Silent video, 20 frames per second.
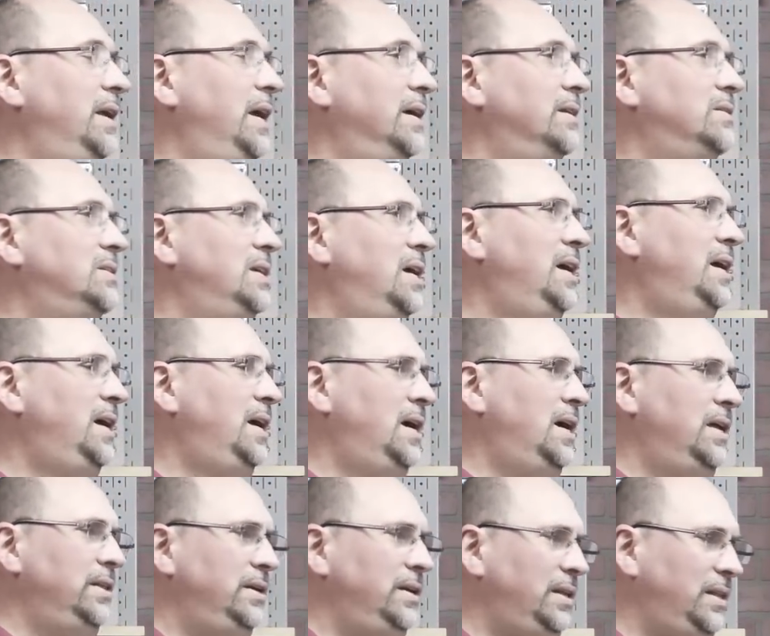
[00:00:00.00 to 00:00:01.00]
the next
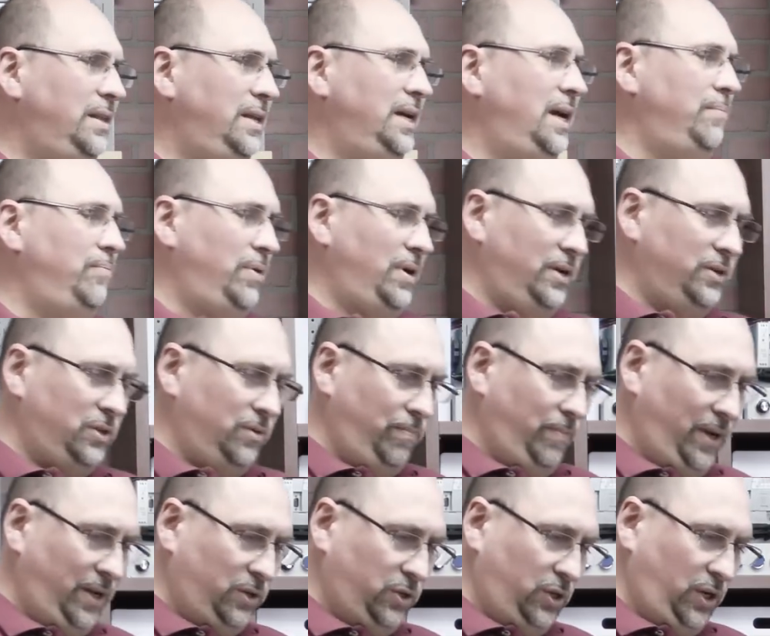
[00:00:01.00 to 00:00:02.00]
the other thing i probably should
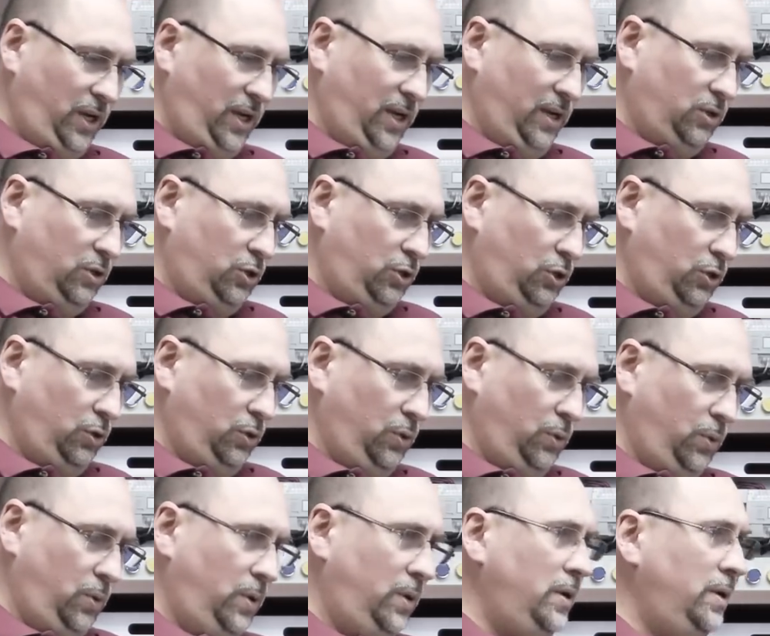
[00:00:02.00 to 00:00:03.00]
mention here
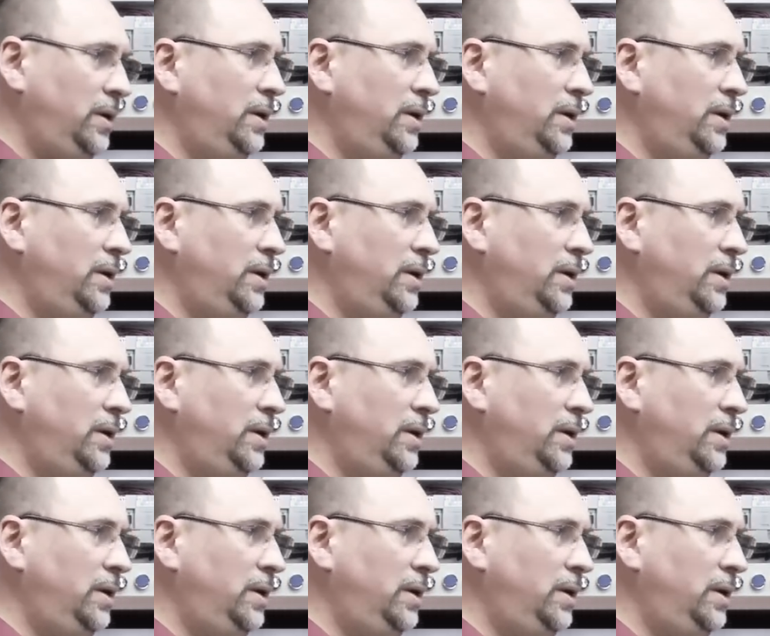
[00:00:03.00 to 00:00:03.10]
too